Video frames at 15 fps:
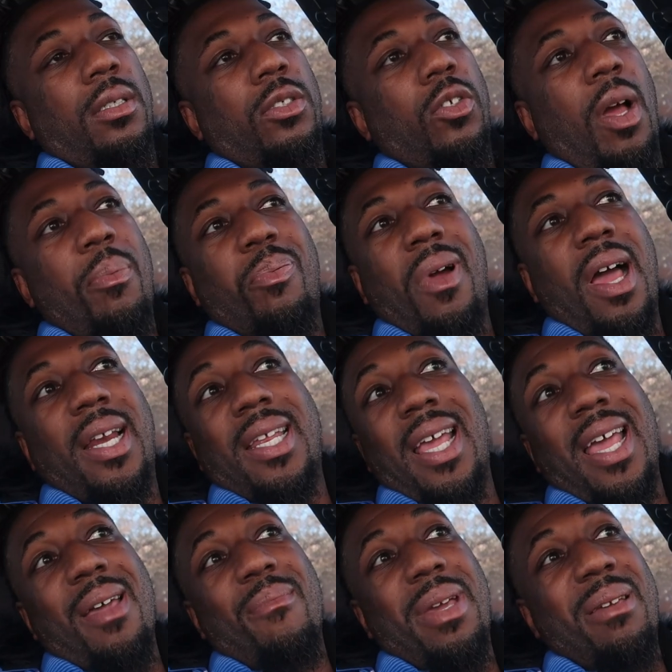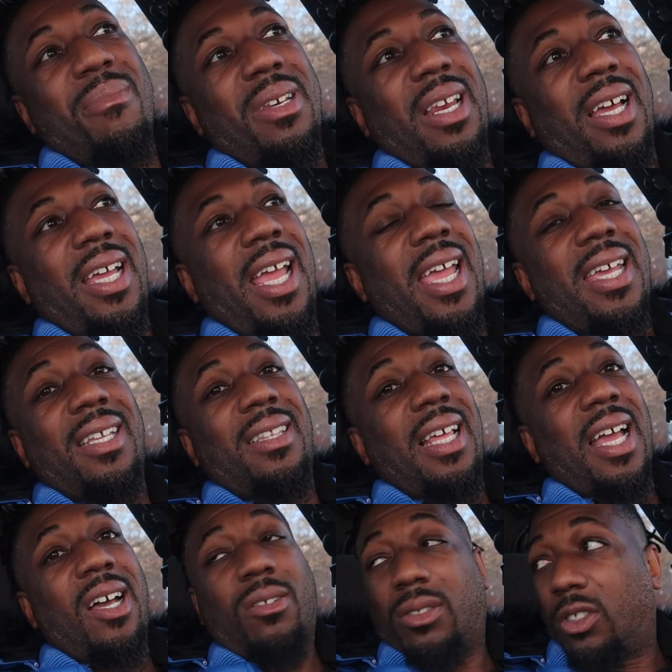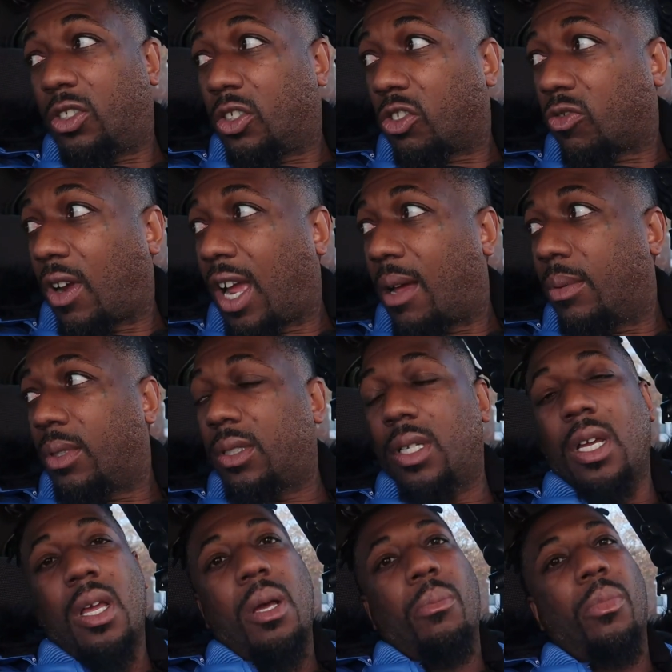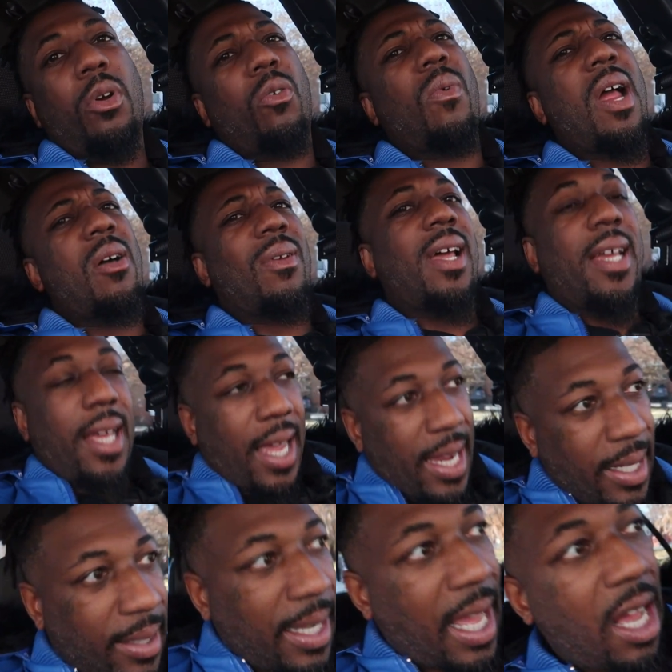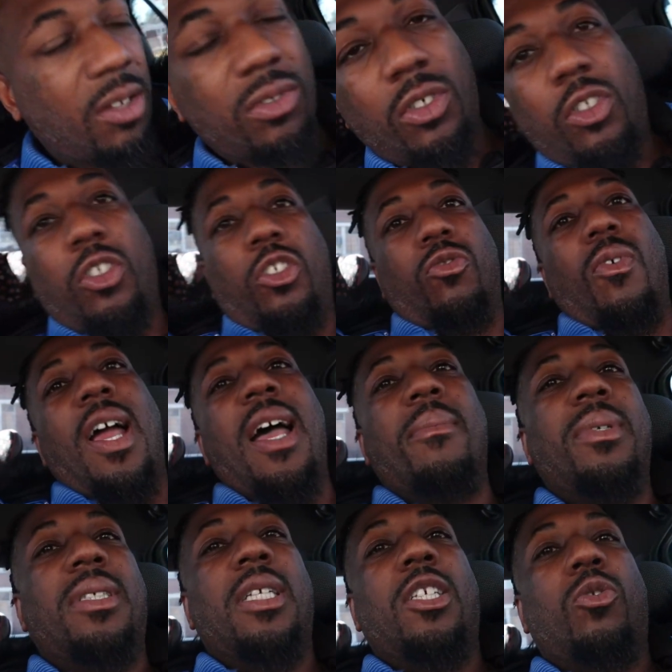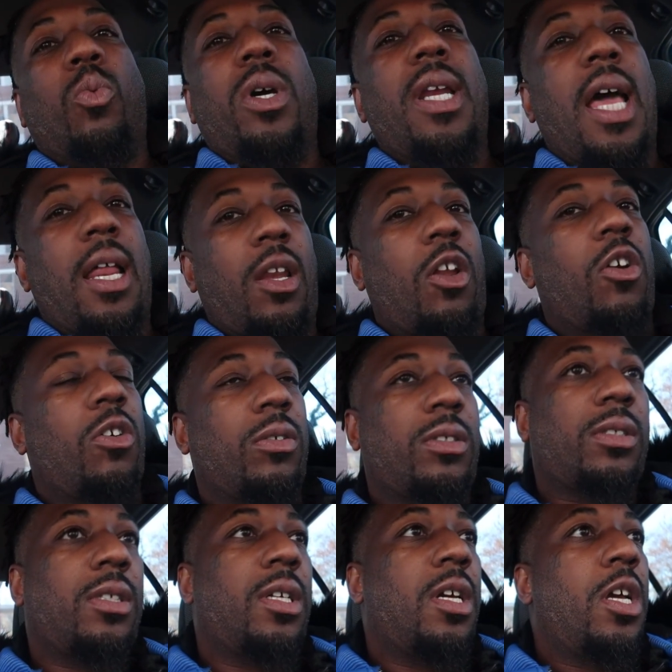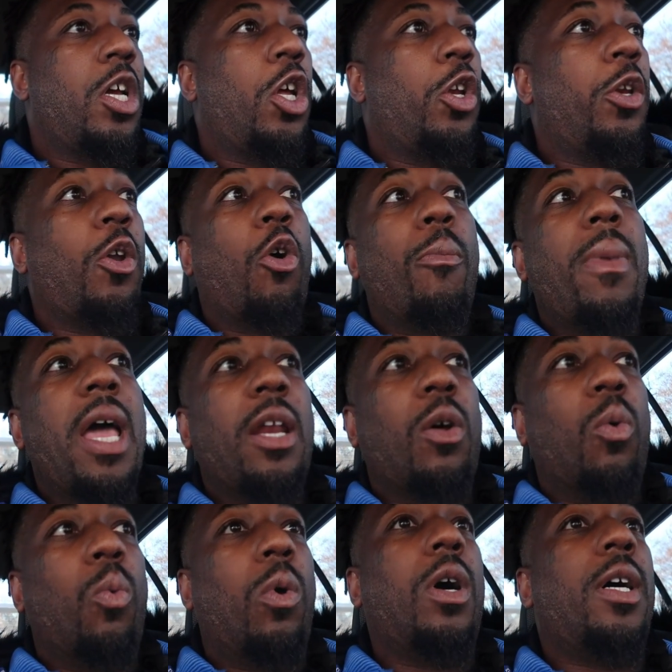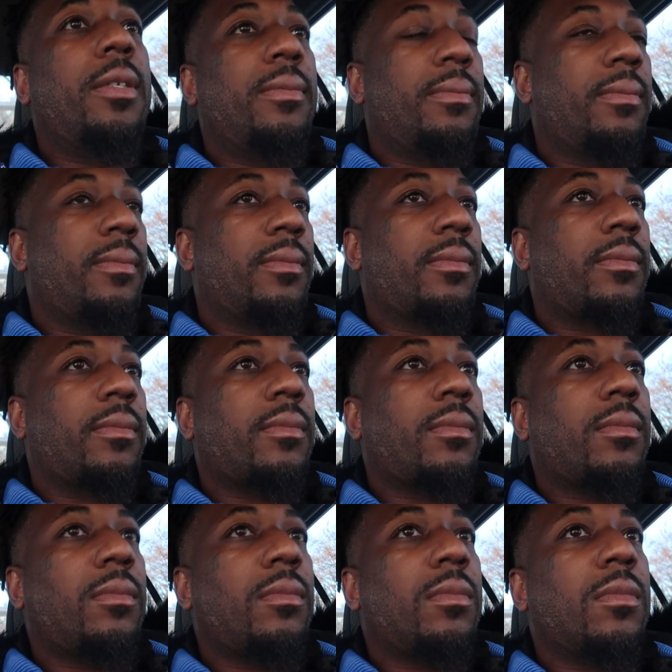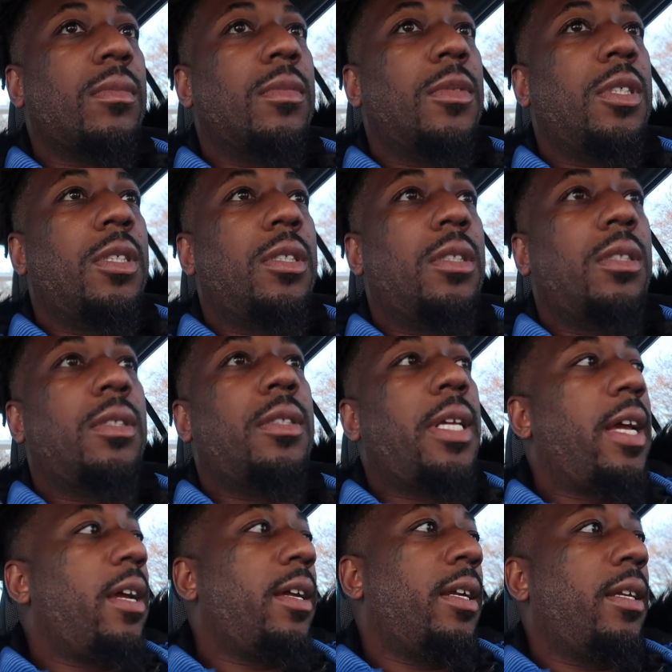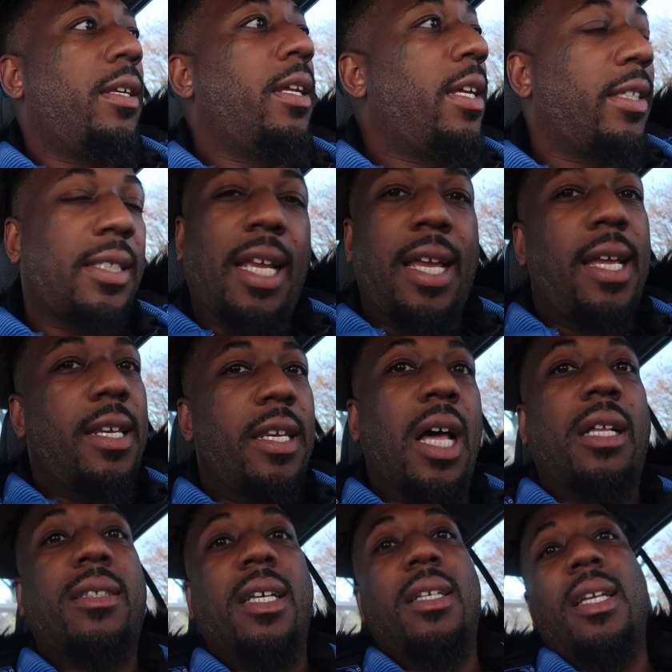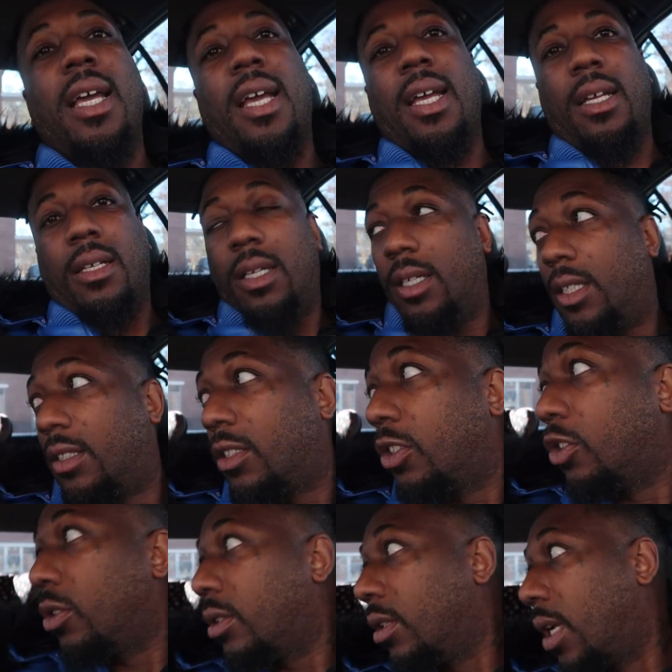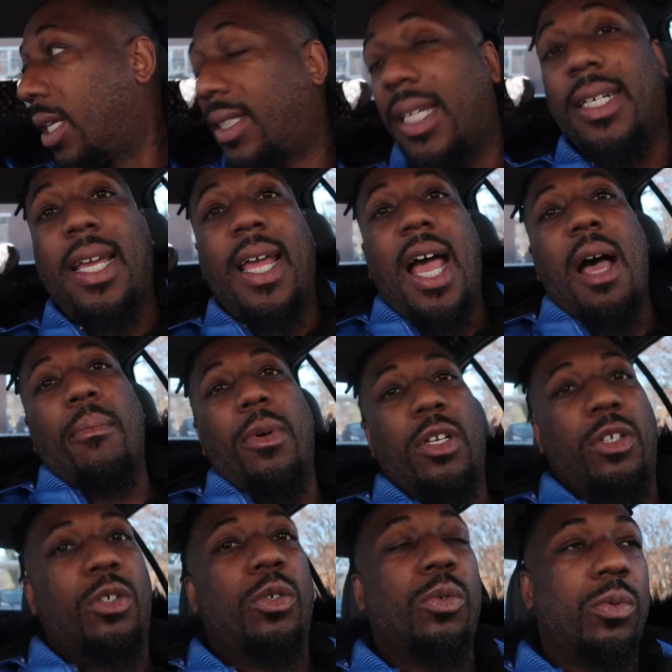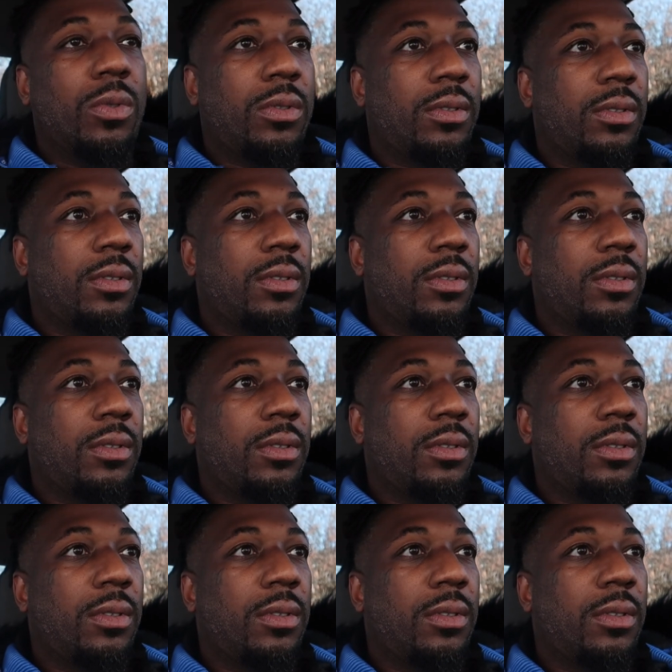so I probably had maybe like 8,000 subscribers, but around like 8,000 subscribers is when I learned no matter what, that it nothing that I'm gonna do